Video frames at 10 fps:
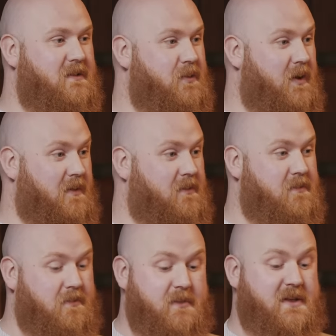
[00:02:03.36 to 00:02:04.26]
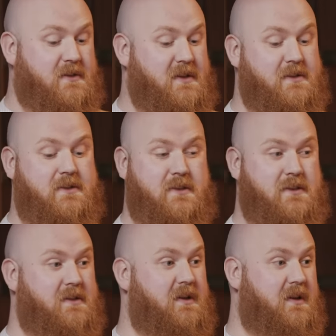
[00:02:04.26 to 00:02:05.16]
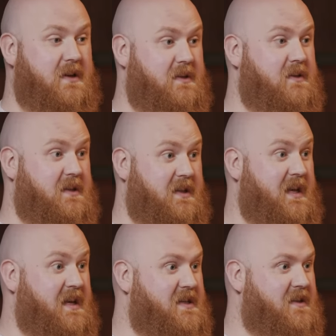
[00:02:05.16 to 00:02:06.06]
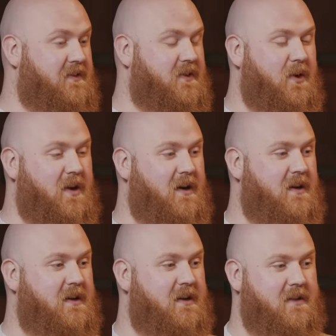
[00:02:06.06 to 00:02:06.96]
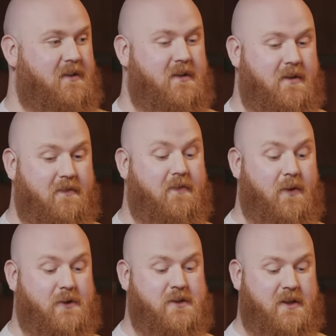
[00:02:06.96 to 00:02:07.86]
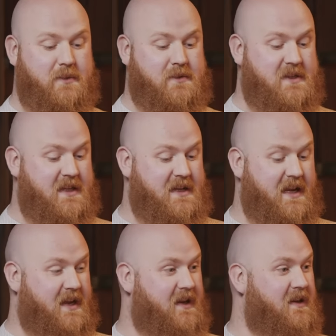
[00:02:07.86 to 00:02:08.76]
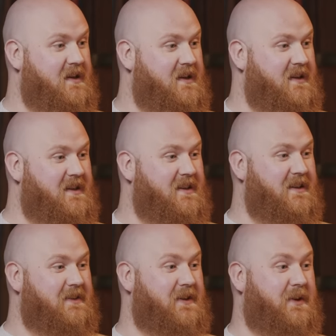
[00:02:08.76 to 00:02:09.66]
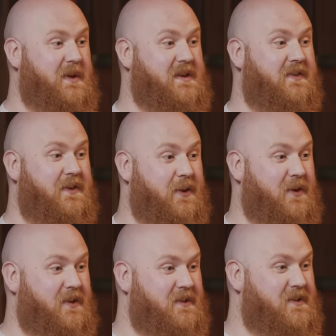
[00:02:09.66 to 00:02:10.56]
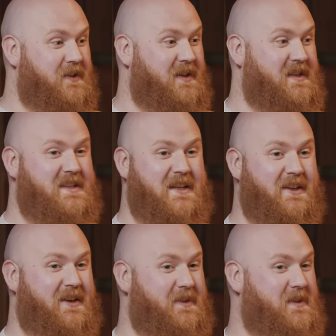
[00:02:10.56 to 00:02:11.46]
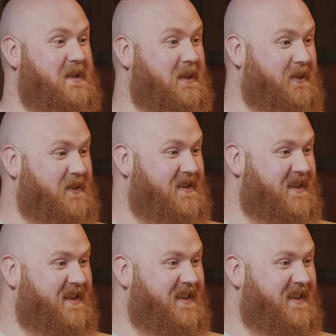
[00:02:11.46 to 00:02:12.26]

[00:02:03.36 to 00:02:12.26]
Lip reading: where Middleton's just to the east of Cork. Unfortunately, it was the day of the Queen's funeral, so the distillery was closed.